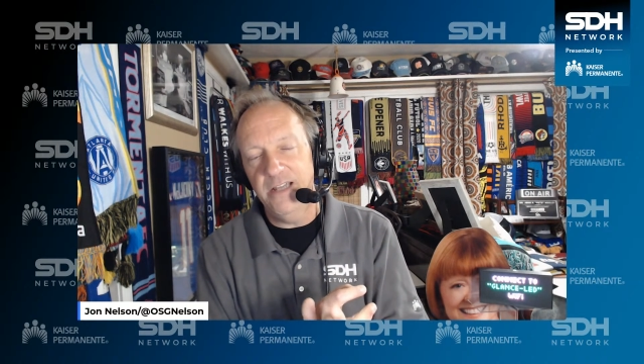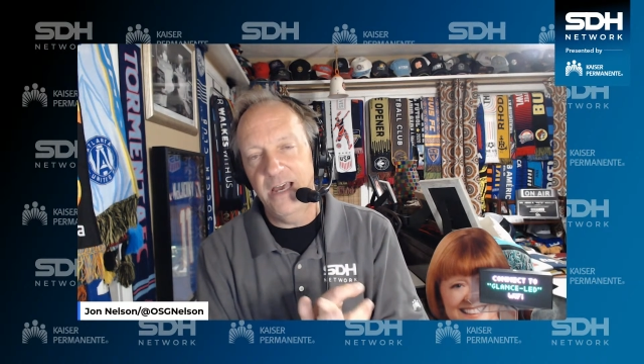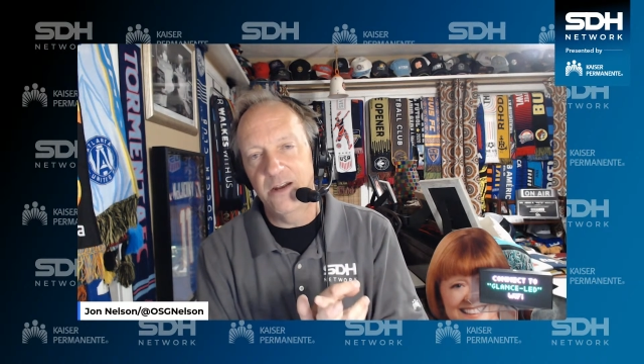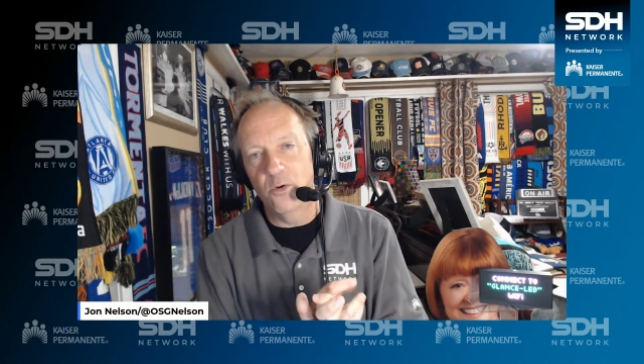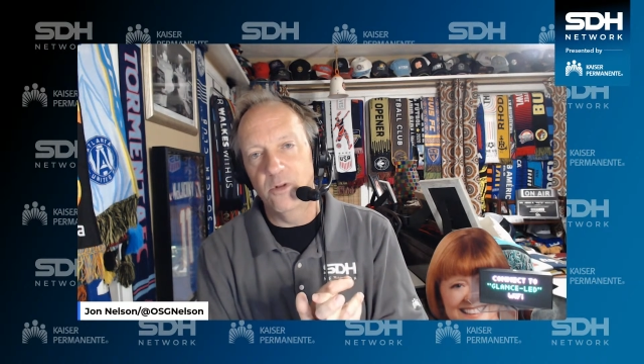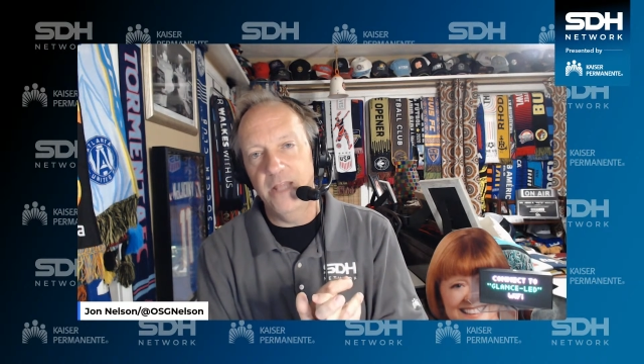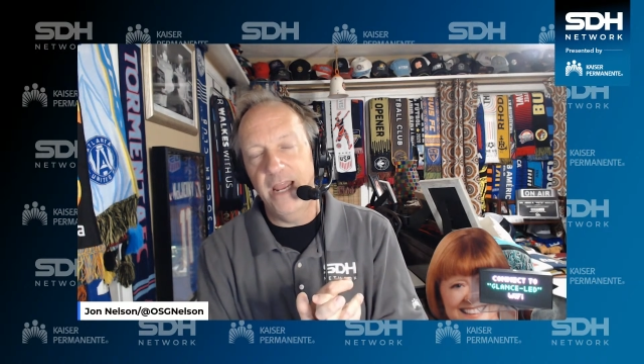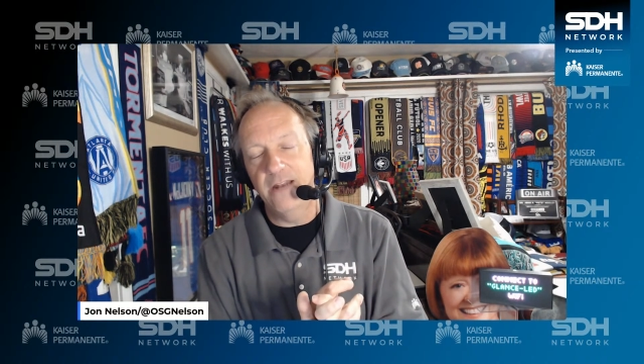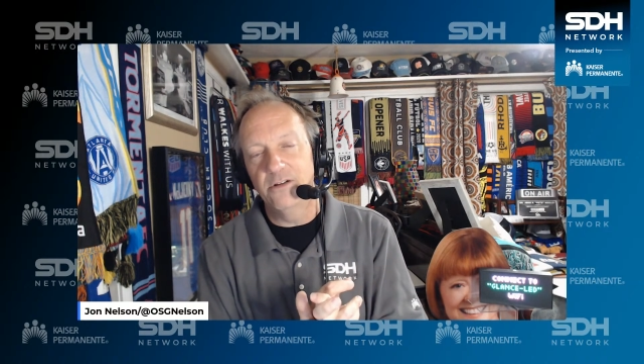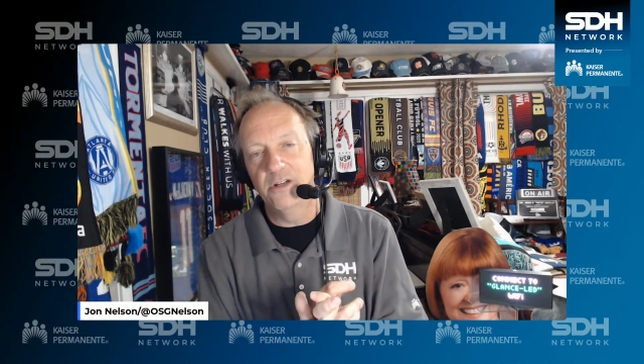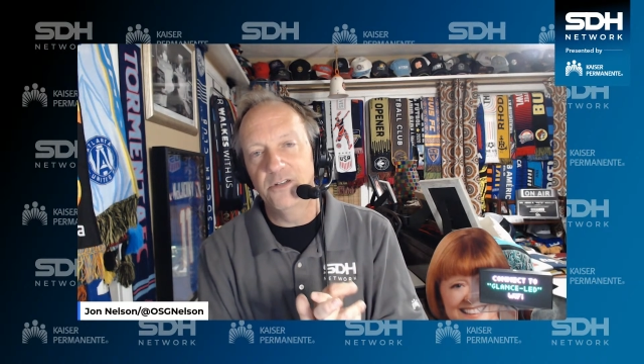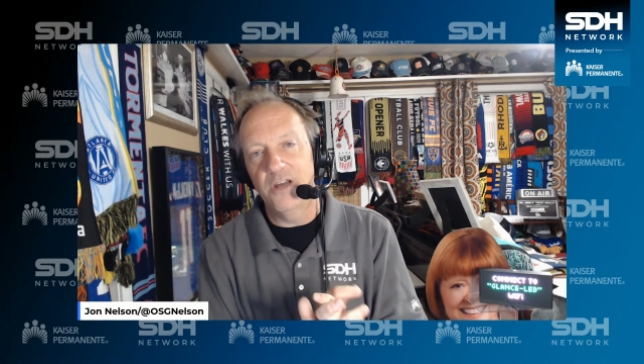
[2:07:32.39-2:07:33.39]
down in Orlando
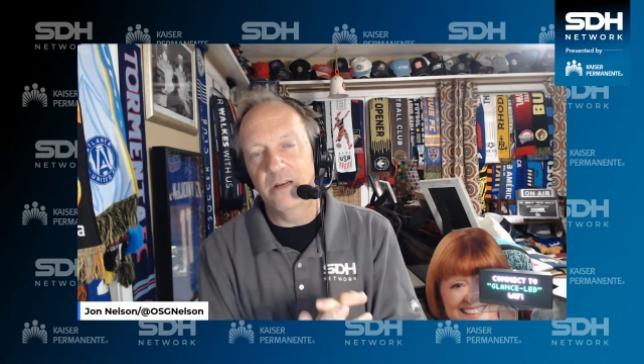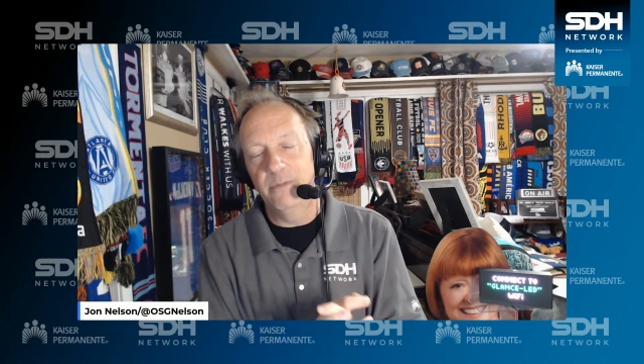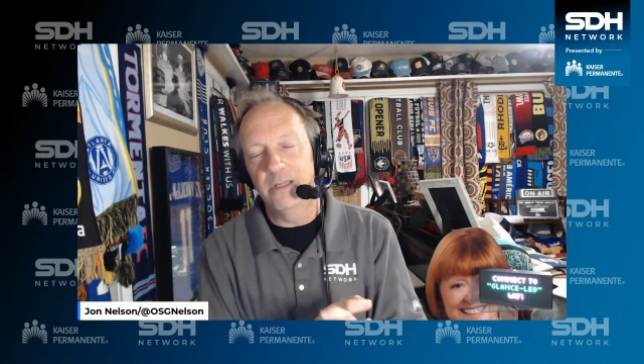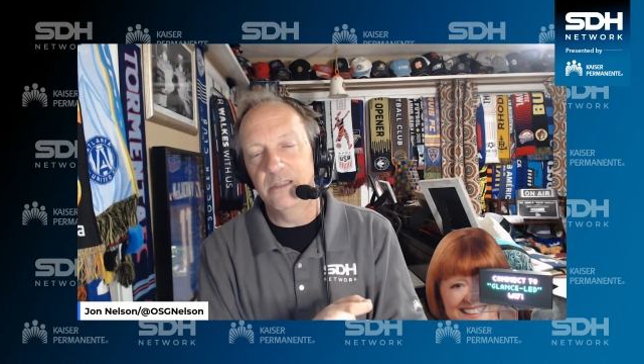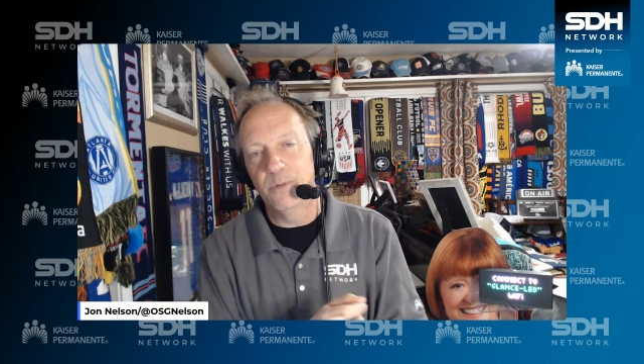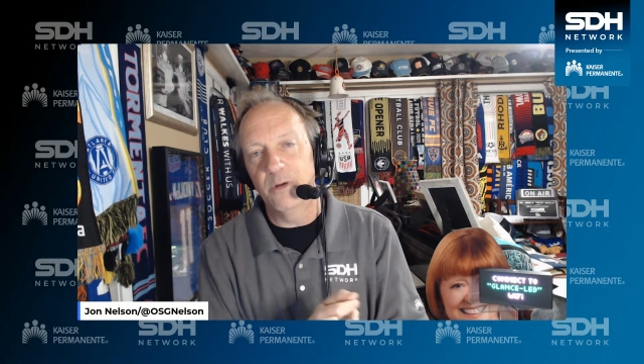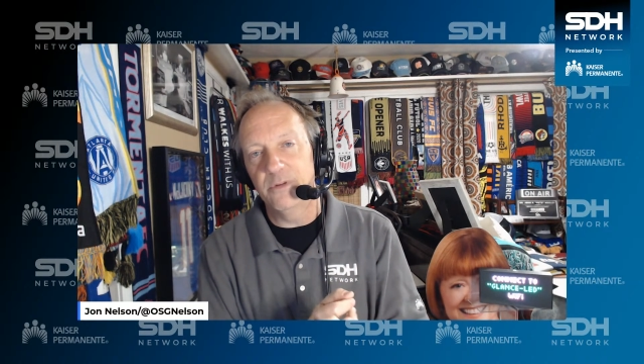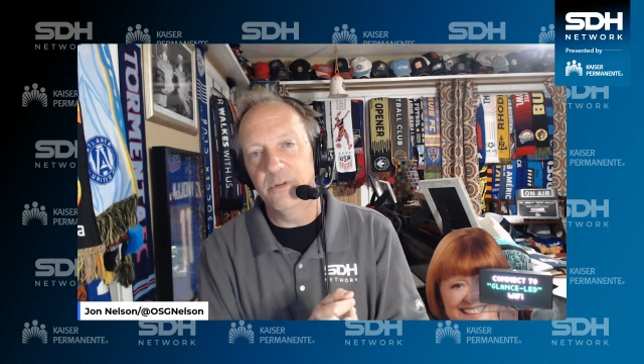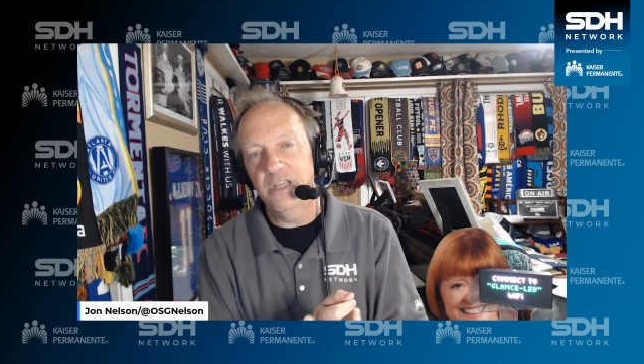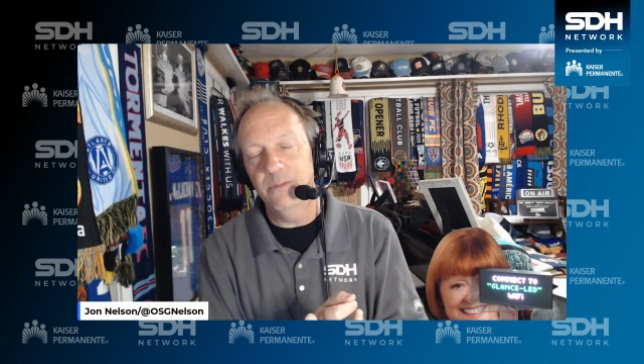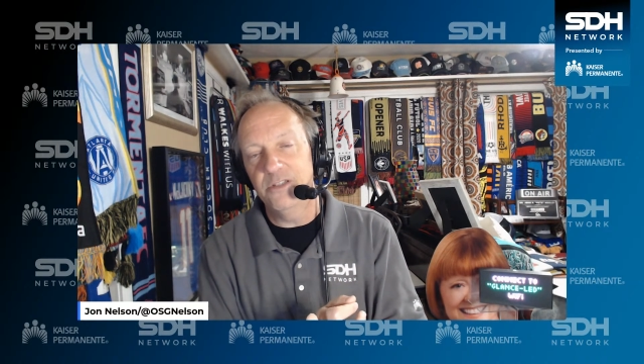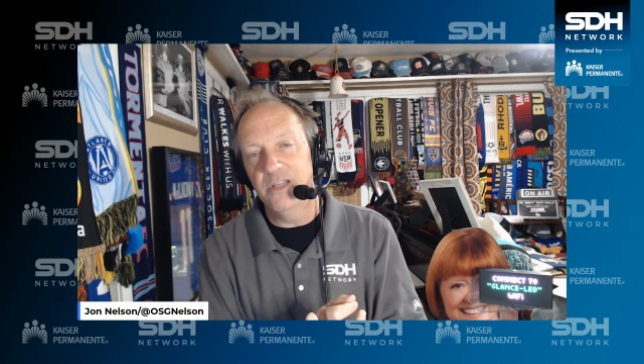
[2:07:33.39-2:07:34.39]
to talk about the Purple
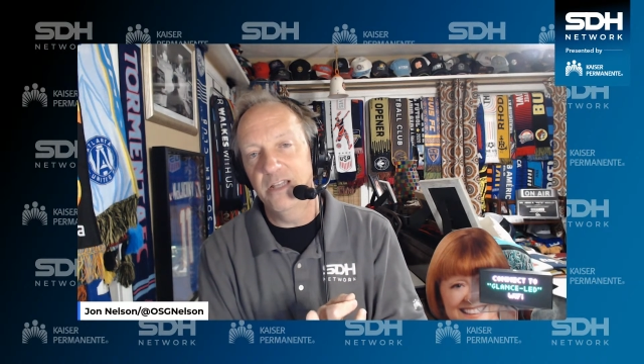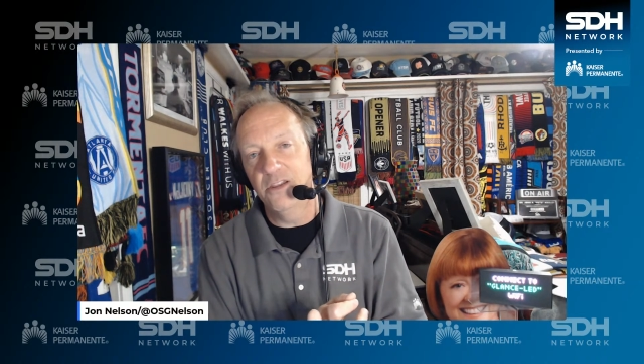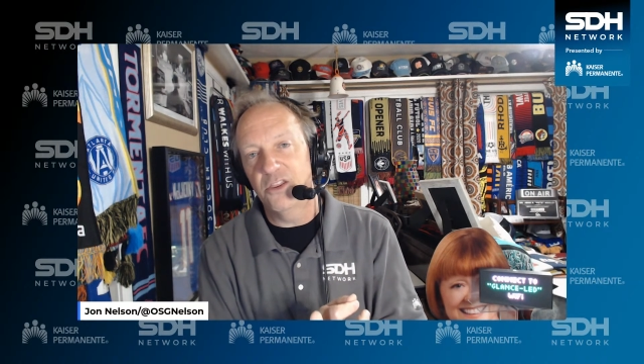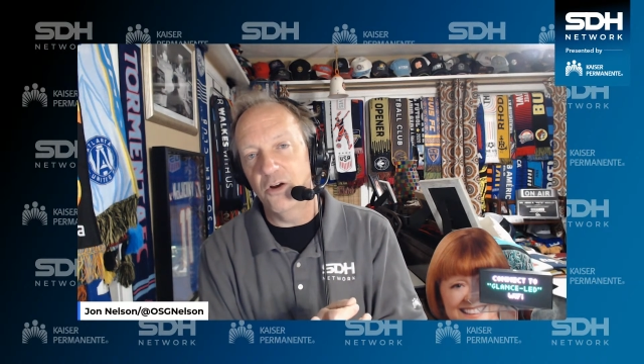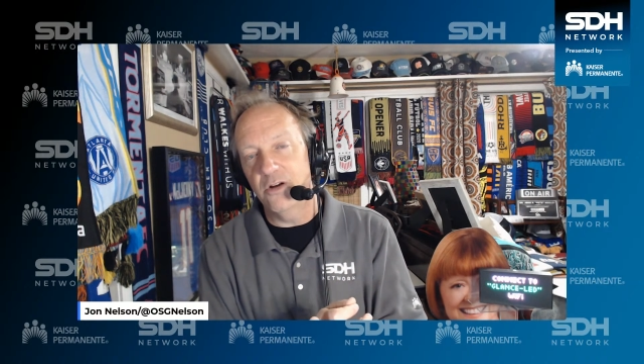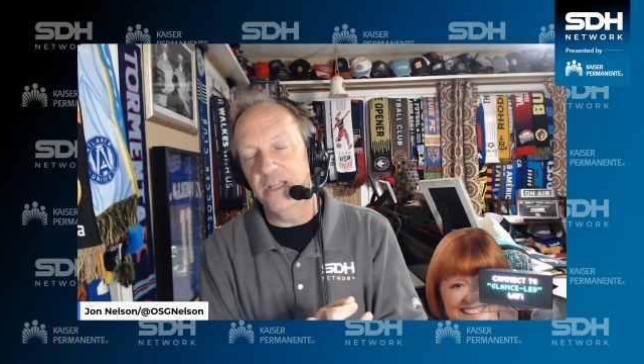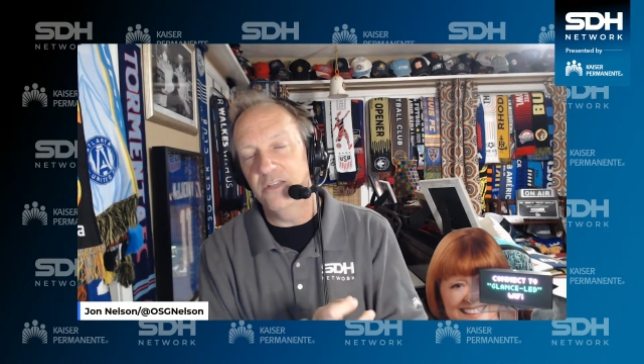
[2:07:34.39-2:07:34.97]
Team at 10:30.